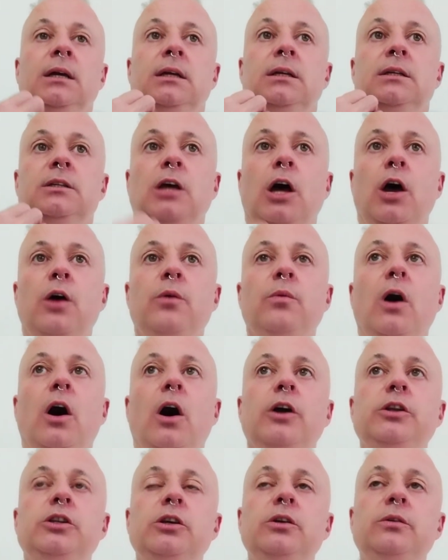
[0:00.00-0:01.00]
So
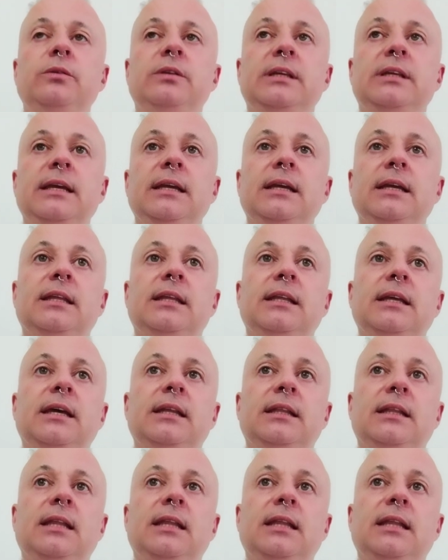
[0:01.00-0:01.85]
I do think that